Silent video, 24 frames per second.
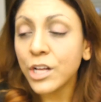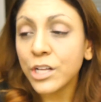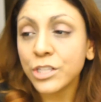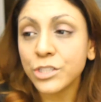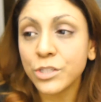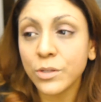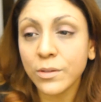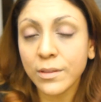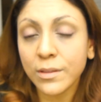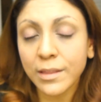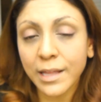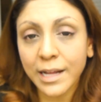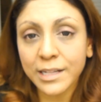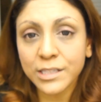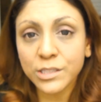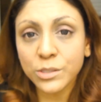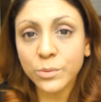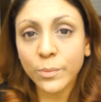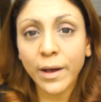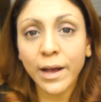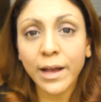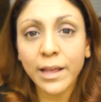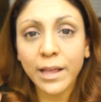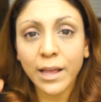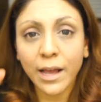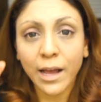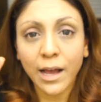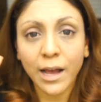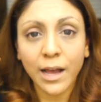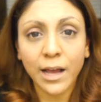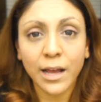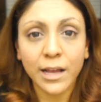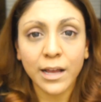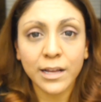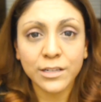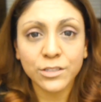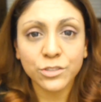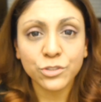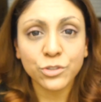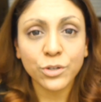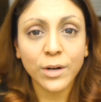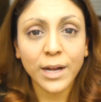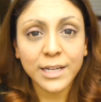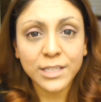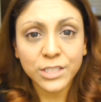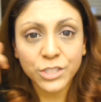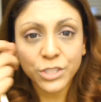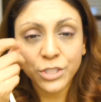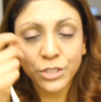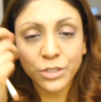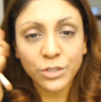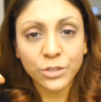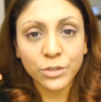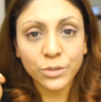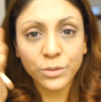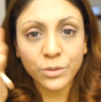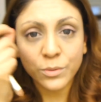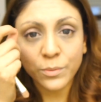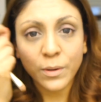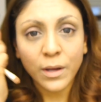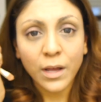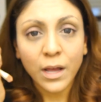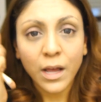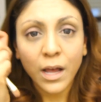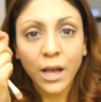So that's why I try to